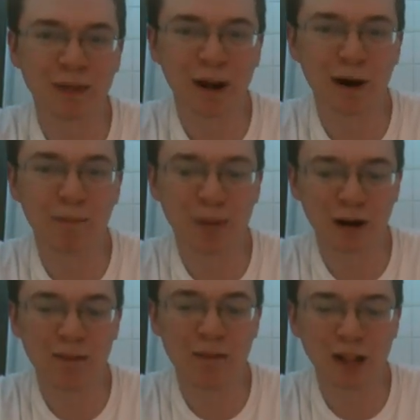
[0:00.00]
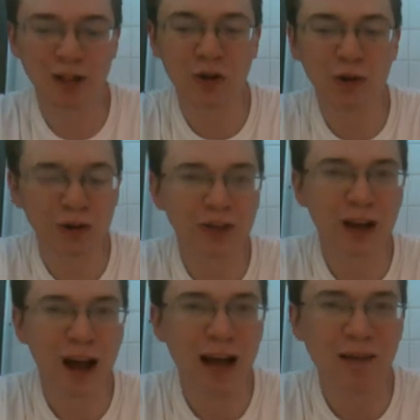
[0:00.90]
are pretty much
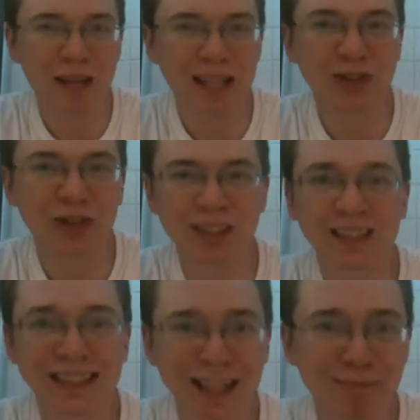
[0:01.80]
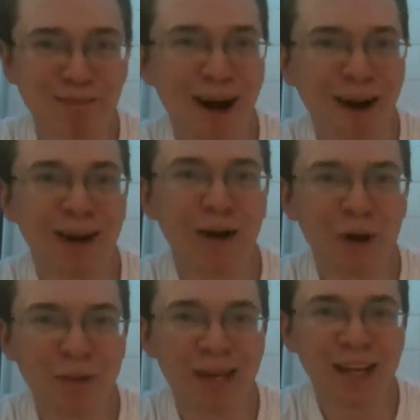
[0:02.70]
old-timey sort of steampunk
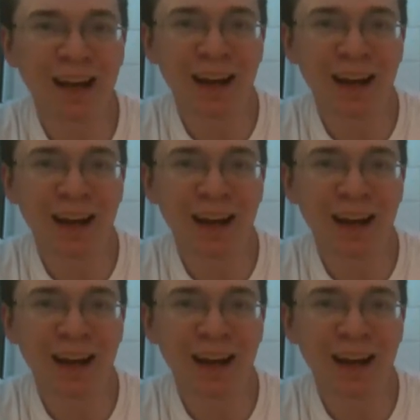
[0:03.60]
equipment.